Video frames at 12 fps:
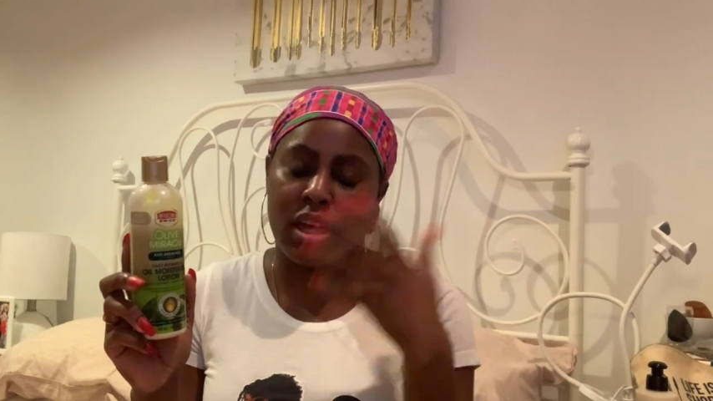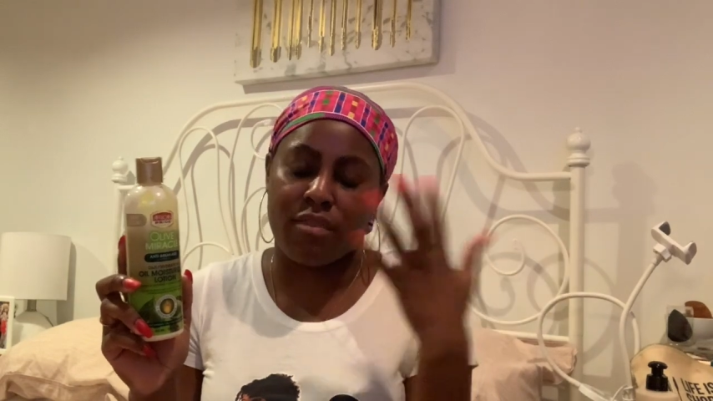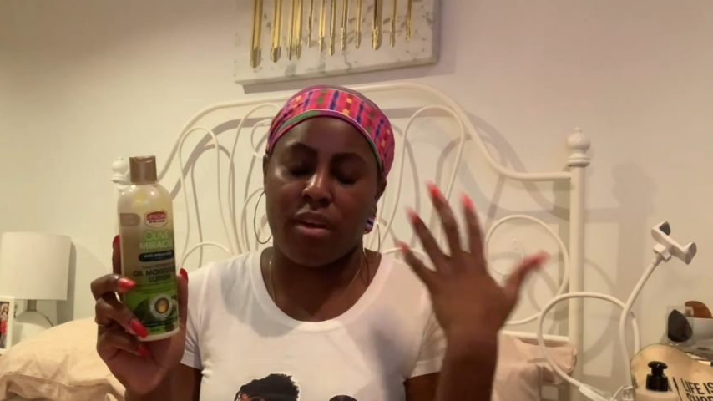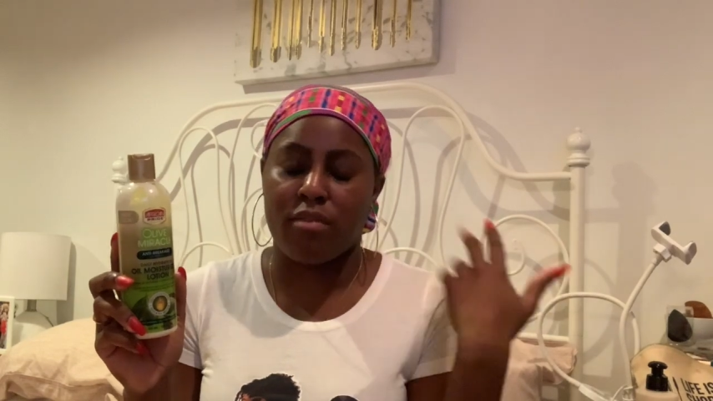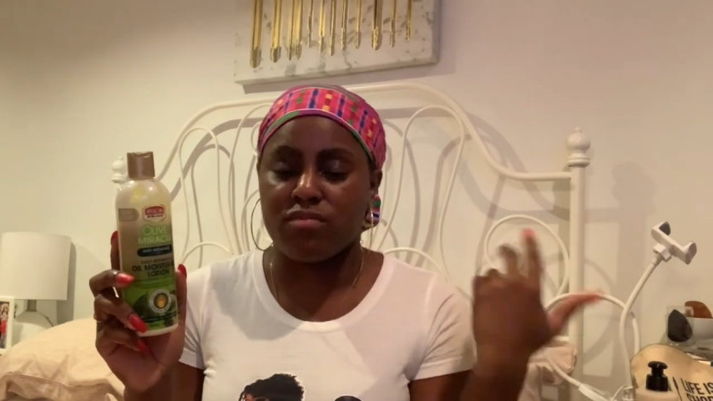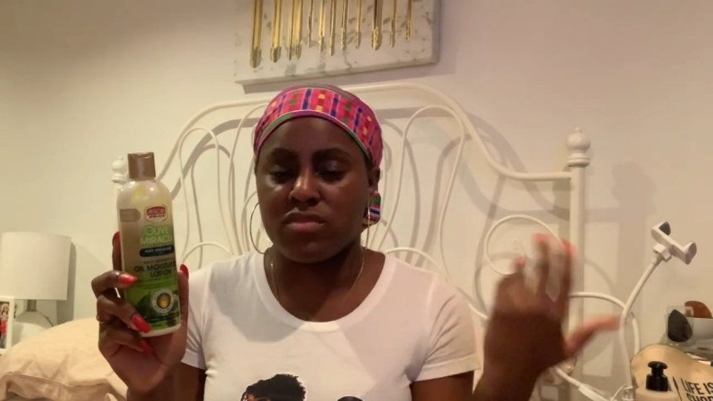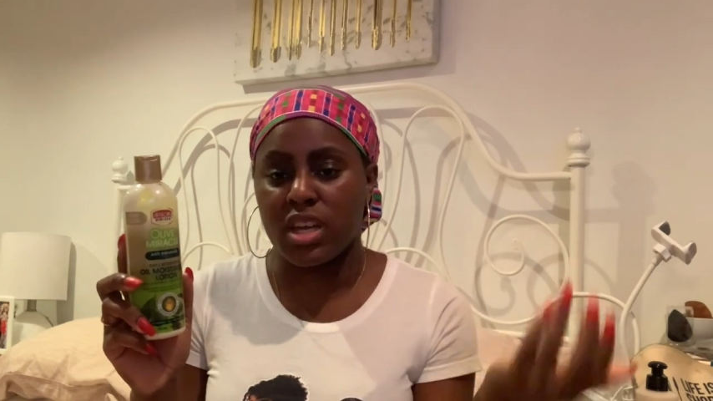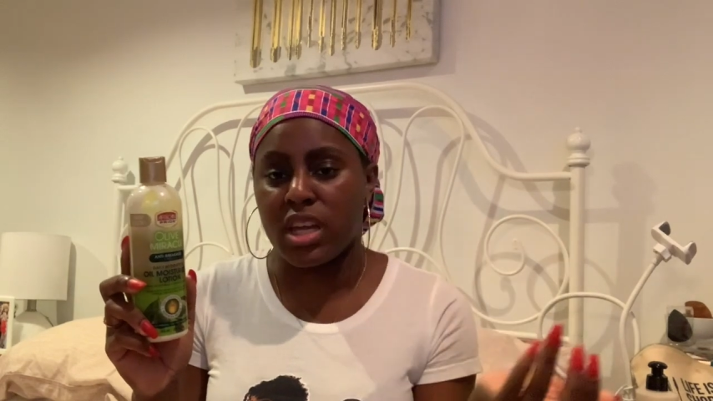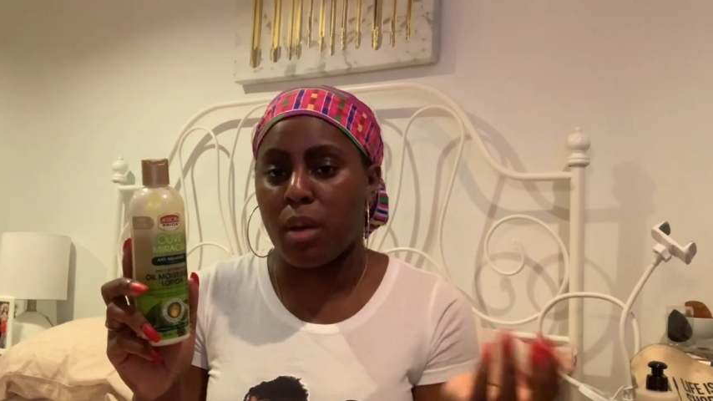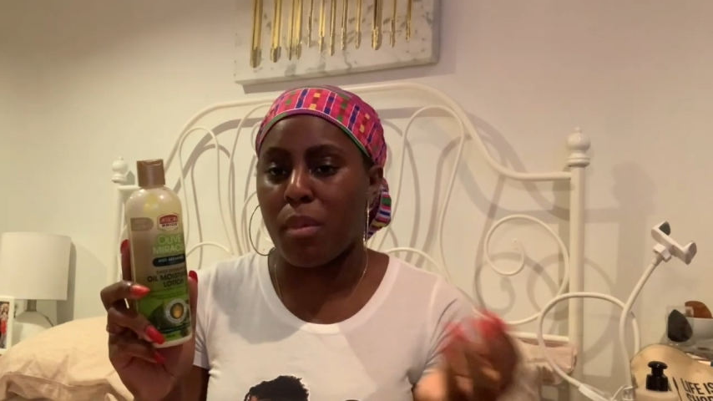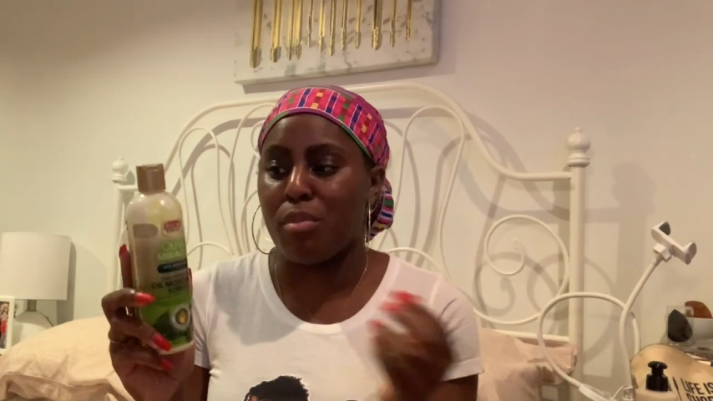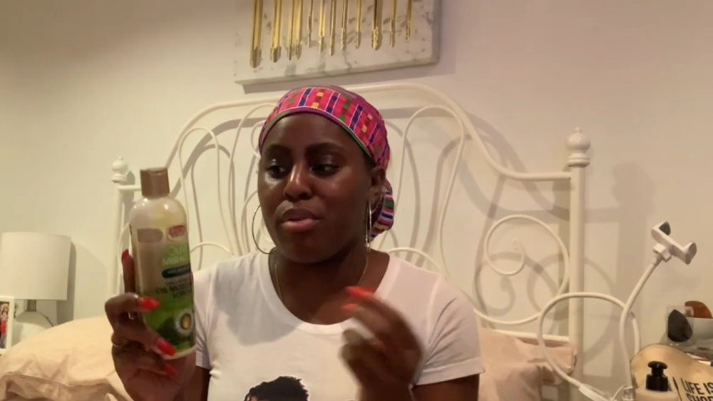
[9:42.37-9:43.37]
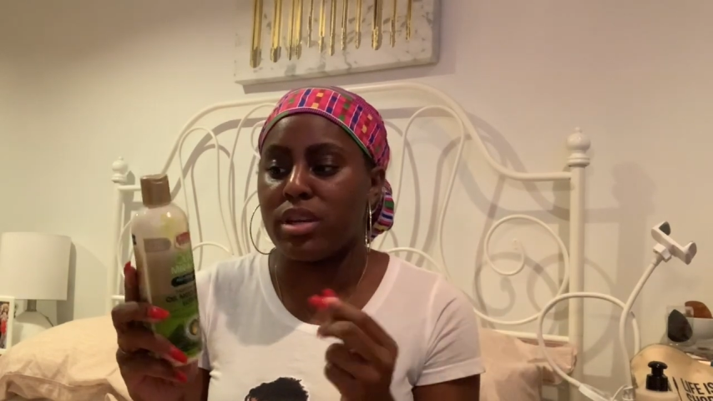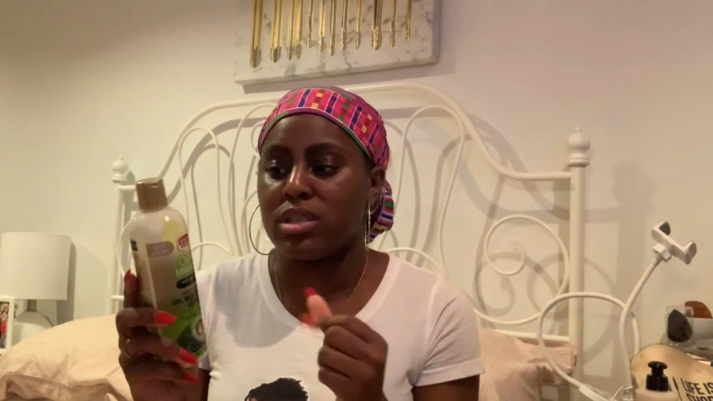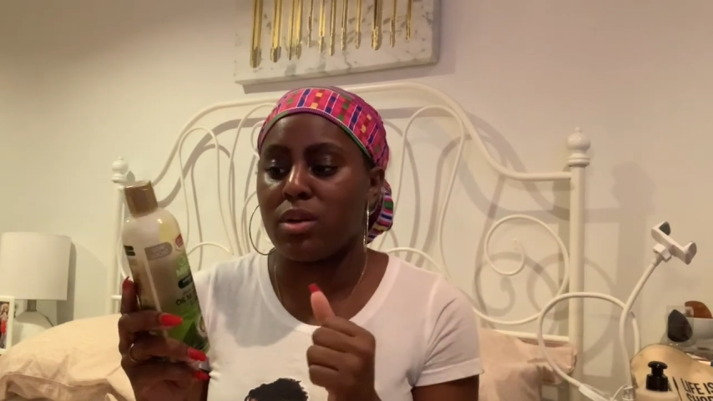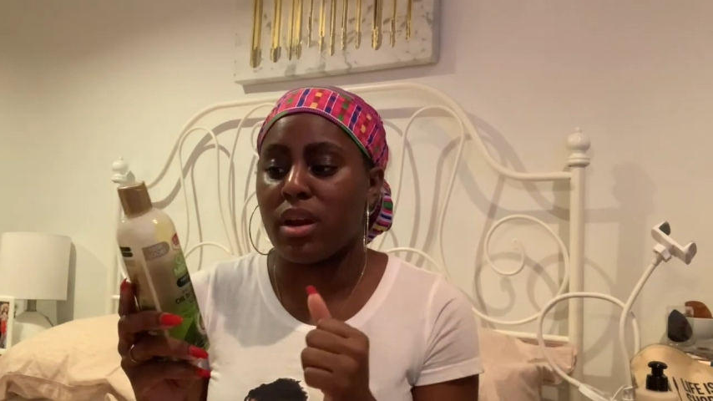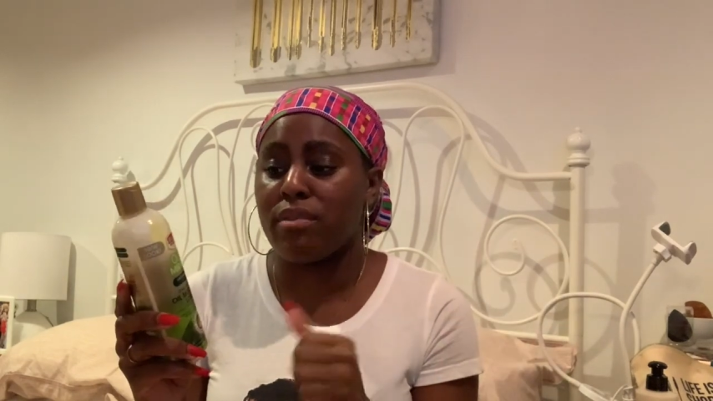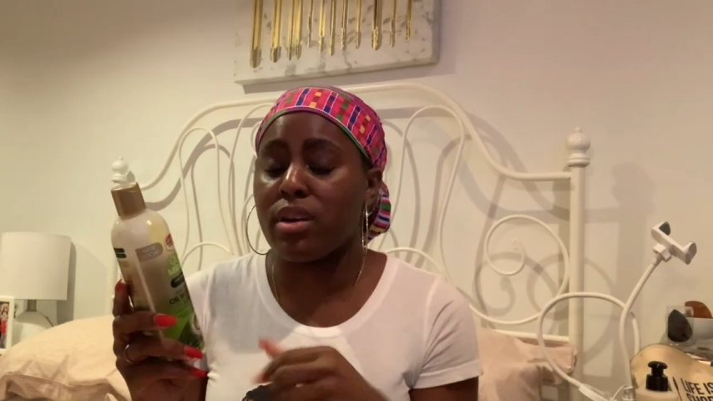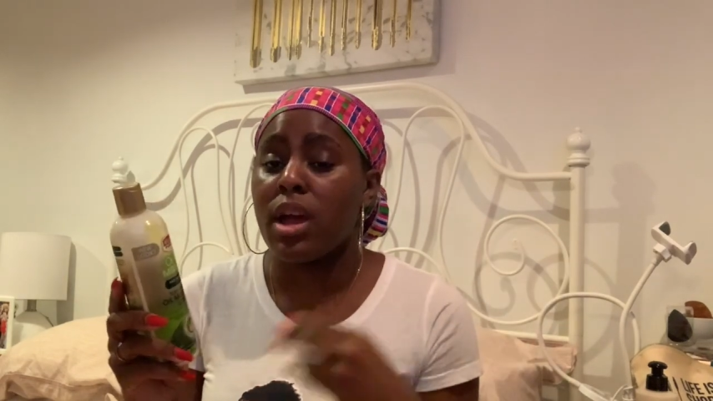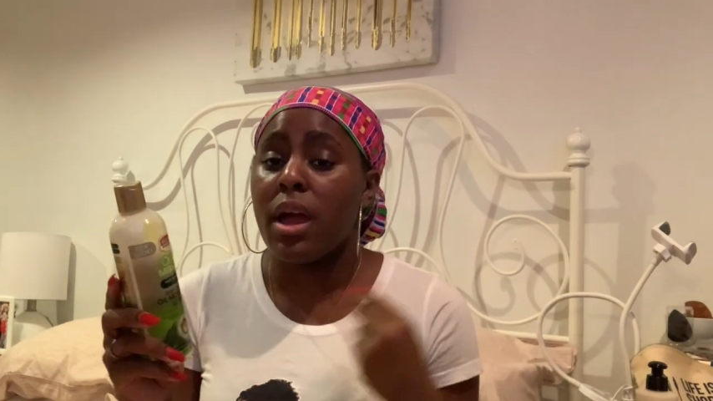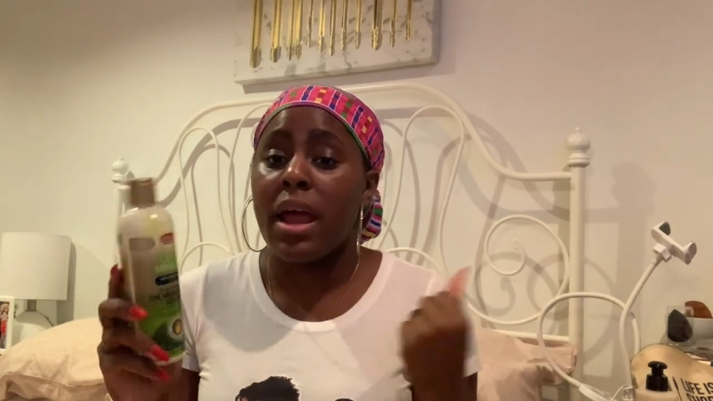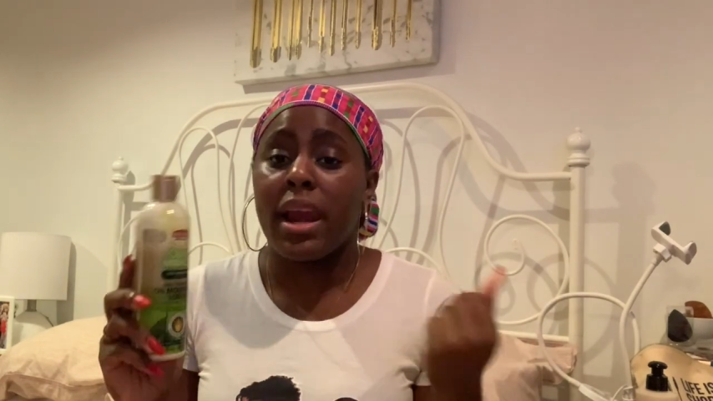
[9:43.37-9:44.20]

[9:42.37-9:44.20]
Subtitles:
like if I've taken out my braids or whatever,